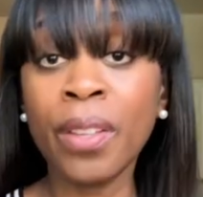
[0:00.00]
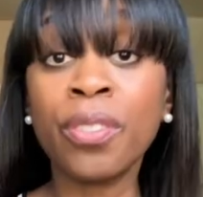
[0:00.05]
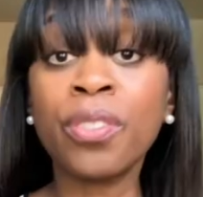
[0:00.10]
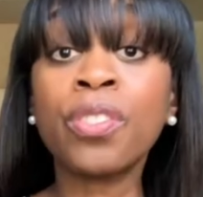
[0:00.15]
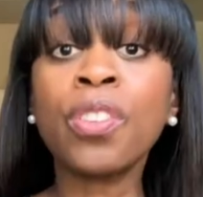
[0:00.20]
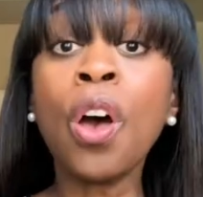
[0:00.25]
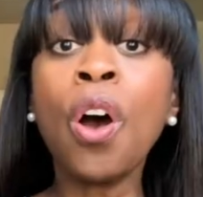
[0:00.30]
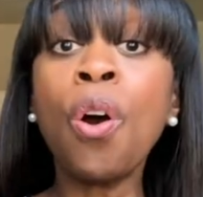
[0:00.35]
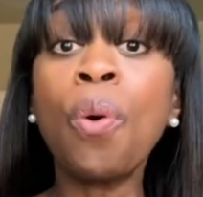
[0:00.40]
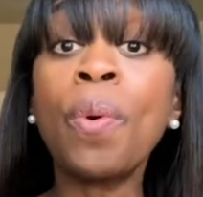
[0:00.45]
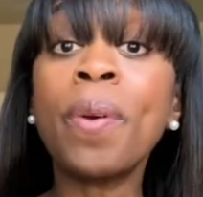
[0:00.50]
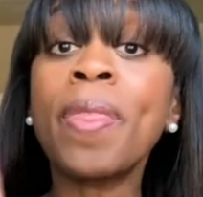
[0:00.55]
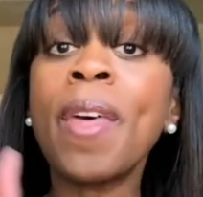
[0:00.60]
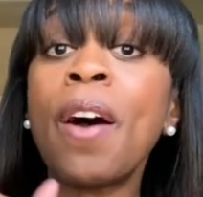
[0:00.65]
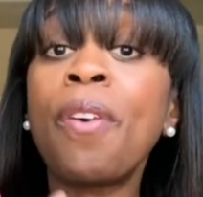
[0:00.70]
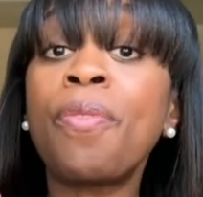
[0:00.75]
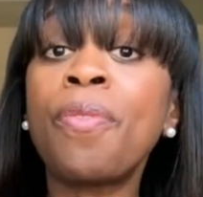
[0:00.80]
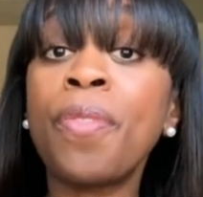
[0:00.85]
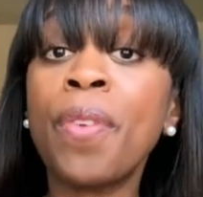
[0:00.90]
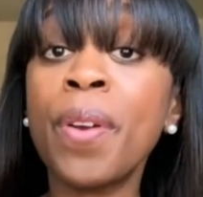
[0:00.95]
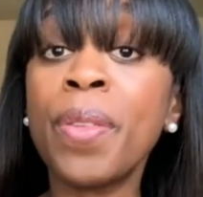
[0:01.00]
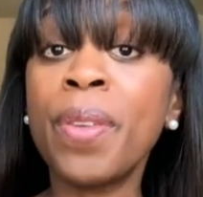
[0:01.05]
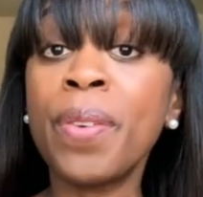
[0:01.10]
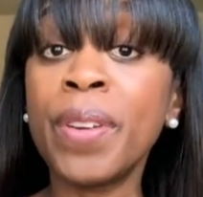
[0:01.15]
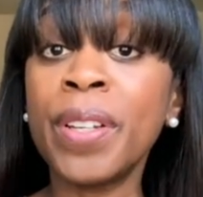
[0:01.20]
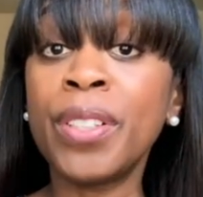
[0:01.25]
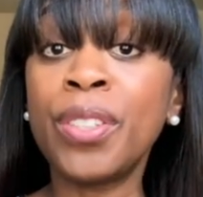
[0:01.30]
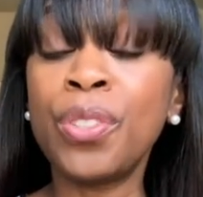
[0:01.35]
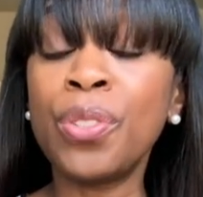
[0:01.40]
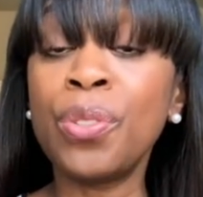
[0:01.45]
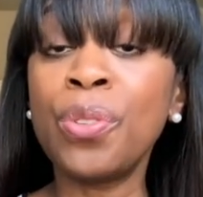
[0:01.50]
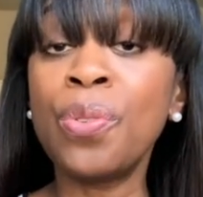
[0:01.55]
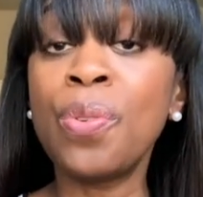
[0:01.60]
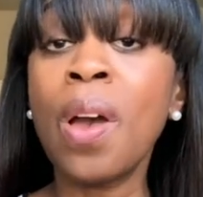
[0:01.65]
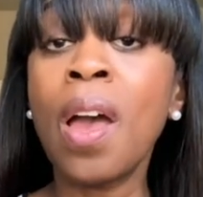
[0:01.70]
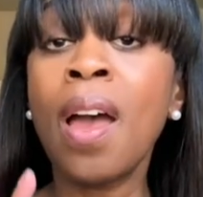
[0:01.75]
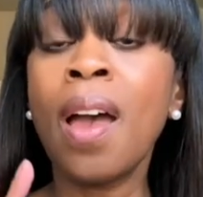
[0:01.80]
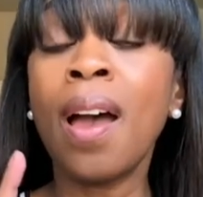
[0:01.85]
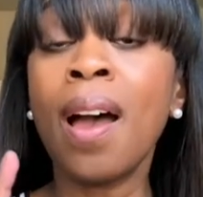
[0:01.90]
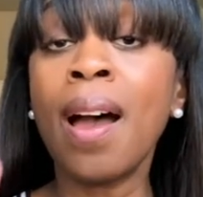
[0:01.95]
So without further
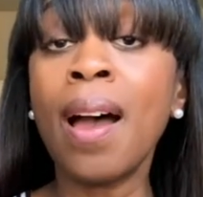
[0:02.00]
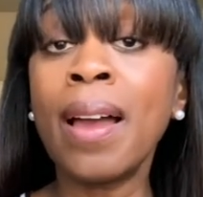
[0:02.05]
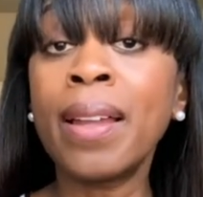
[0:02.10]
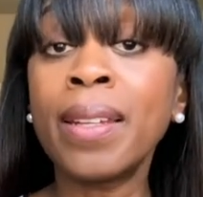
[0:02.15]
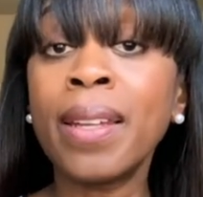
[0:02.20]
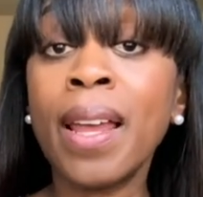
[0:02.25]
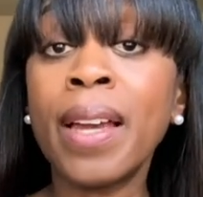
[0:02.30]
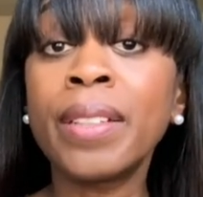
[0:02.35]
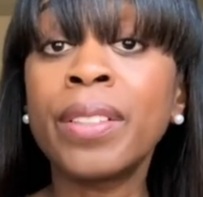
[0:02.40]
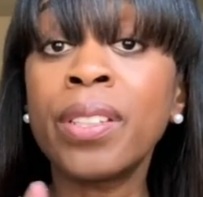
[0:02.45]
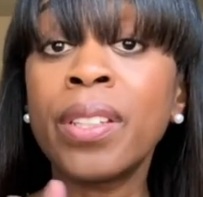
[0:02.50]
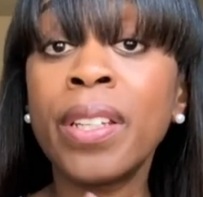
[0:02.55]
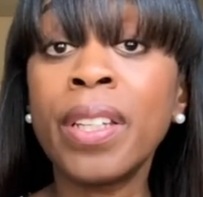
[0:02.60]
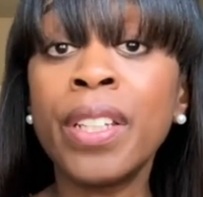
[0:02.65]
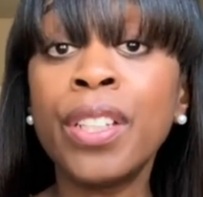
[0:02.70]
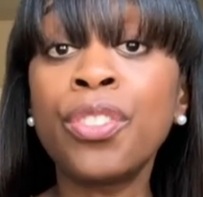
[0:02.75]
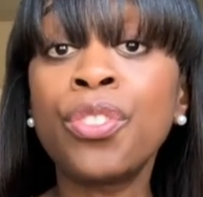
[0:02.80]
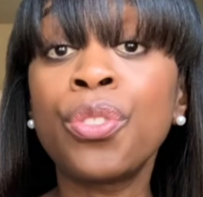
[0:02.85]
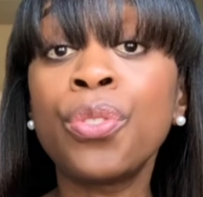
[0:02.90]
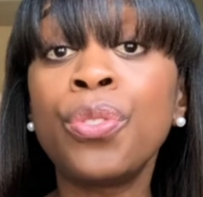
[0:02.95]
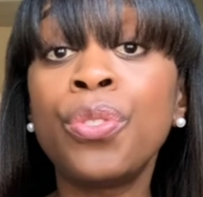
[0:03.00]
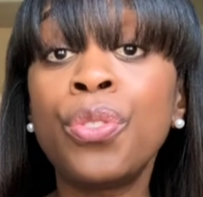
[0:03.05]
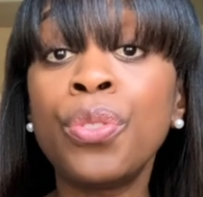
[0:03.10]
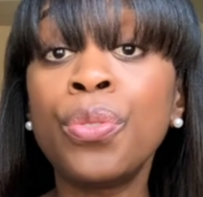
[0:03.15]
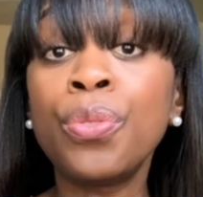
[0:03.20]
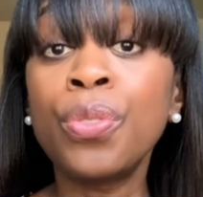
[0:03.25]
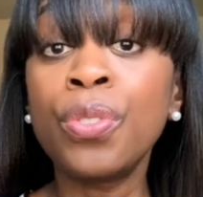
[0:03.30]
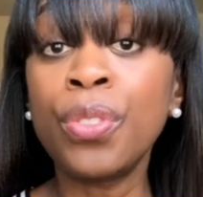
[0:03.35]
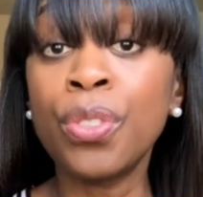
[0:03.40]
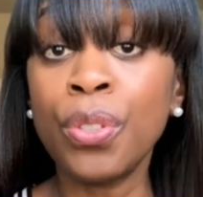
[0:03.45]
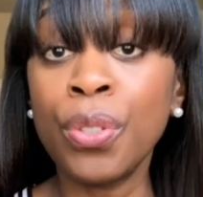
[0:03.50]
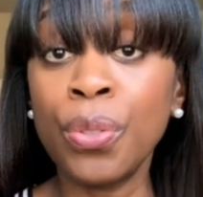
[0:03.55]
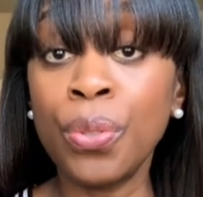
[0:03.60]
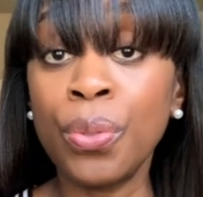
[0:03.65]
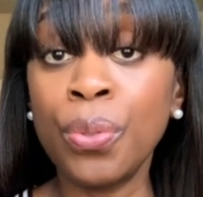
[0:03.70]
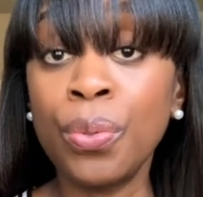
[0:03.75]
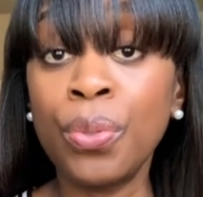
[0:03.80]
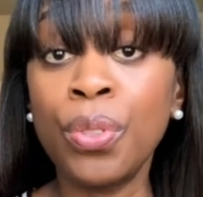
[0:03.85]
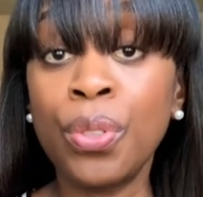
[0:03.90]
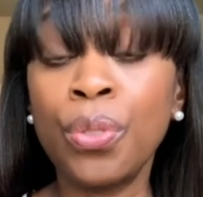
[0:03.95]
ado, I'd like to introduce
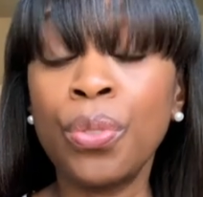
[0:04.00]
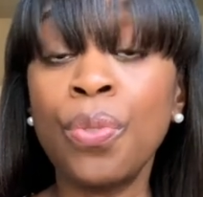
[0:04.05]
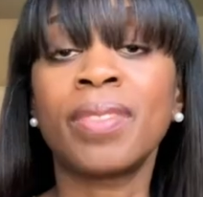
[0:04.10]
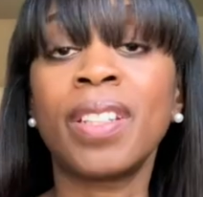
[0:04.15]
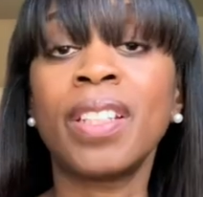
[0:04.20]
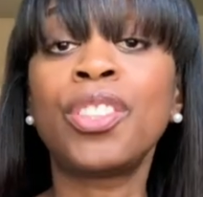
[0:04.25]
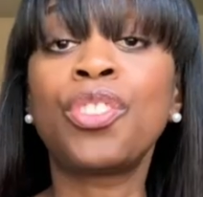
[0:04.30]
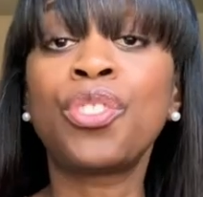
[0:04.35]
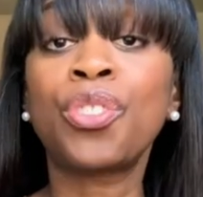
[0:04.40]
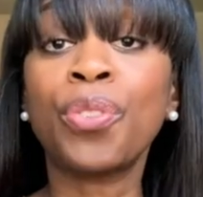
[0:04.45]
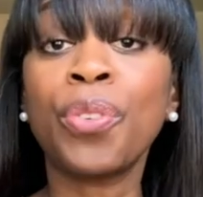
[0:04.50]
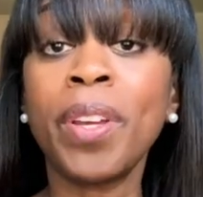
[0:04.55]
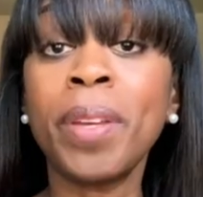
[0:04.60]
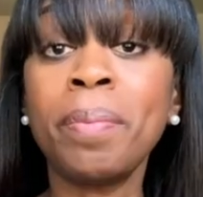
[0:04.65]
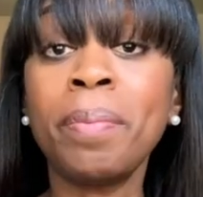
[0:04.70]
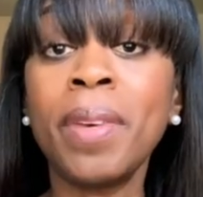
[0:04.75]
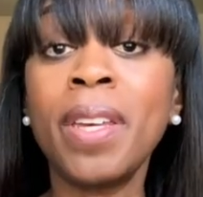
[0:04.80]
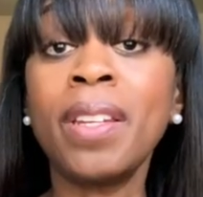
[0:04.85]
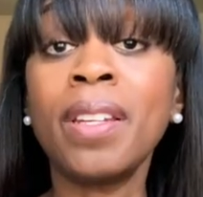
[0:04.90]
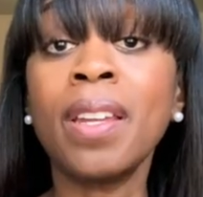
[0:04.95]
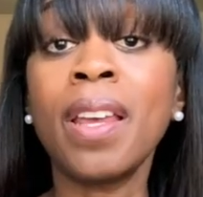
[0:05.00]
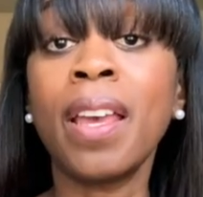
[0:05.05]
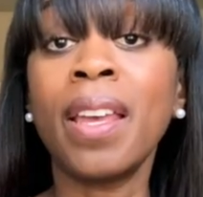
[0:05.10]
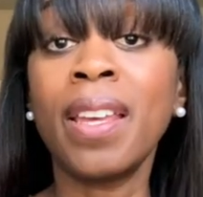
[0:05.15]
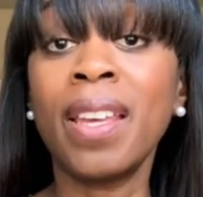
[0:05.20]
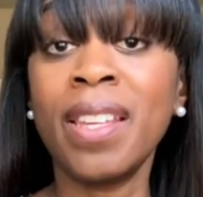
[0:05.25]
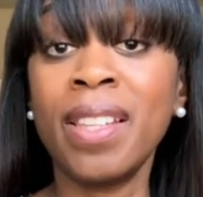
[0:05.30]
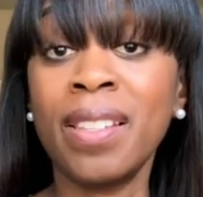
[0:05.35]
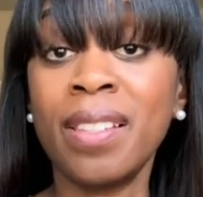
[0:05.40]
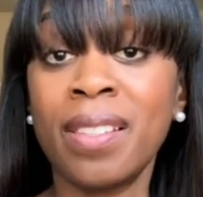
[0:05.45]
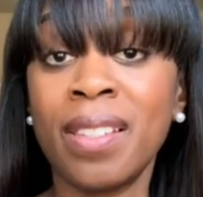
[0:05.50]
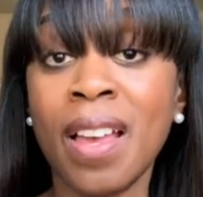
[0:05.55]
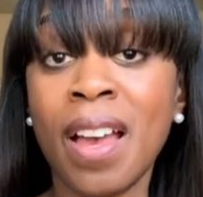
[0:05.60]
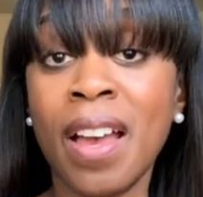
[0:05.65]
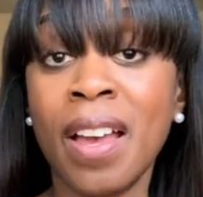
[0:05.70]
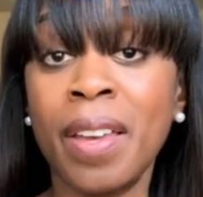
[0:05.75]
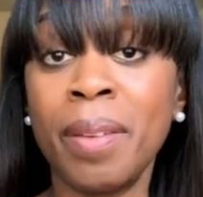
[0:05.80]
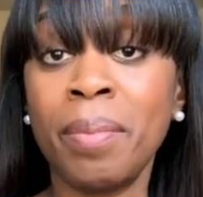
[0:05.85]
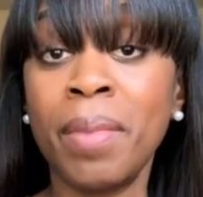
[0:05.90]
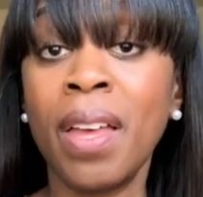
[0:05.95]
you to the Treatment
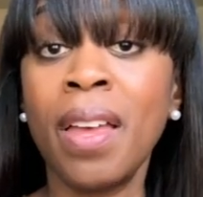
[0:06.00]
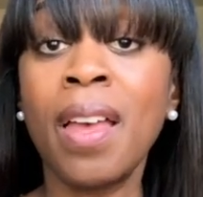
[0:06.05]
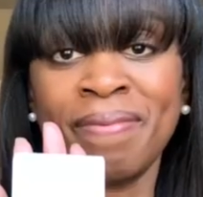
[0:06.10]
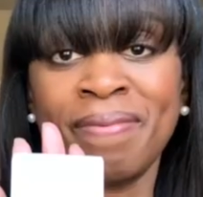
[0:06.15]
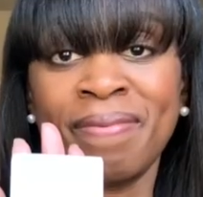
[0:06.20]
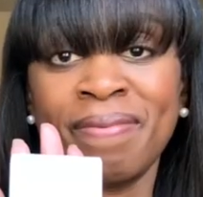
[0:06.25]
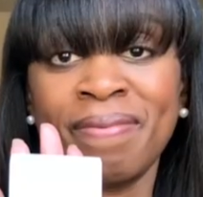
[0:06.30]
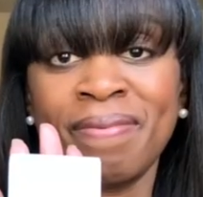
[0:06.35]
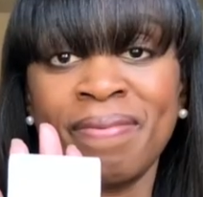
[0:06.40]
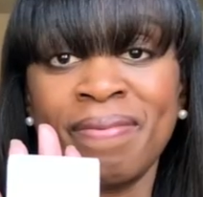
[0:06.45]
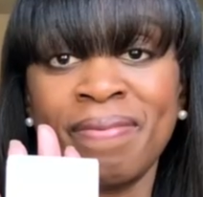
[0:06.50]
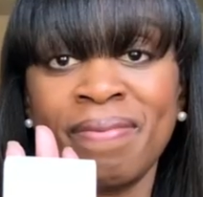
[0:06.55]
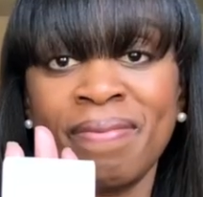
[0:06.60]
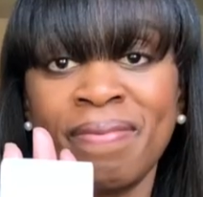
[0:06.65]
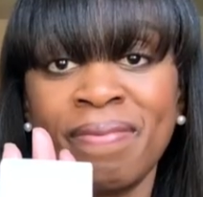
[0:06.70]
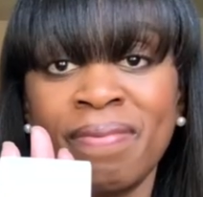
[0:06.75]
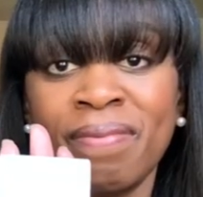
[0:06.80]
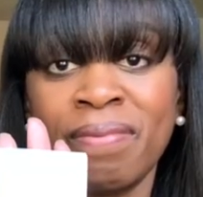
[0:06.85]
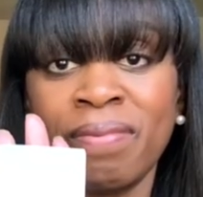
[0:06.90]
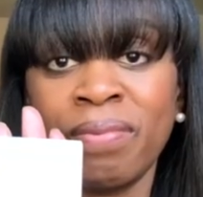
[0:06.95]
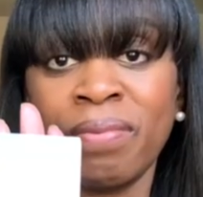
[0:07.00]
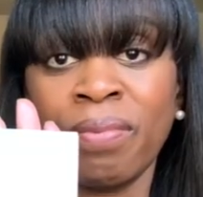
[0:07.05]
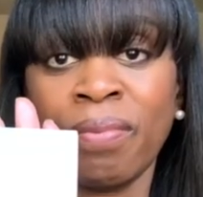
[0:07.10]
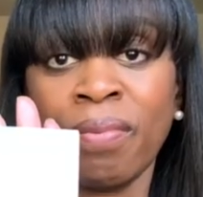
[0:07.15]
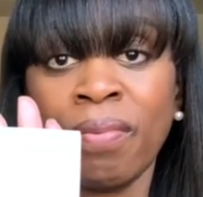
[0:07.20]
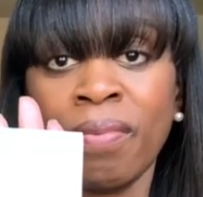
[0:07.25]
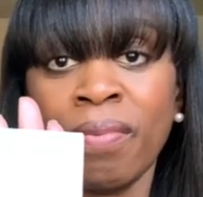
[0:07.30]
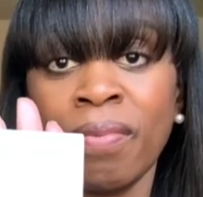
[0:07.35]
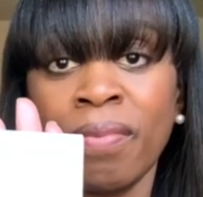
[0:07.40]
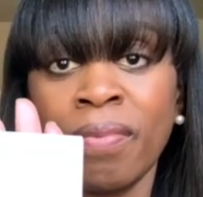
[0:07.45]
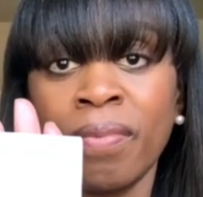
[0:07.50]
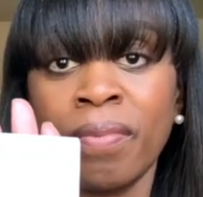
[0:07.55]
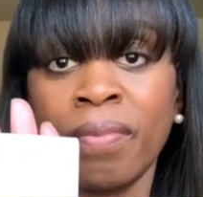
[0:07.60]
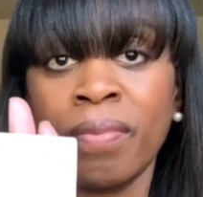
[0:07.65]
Enzyme Cleansing Foam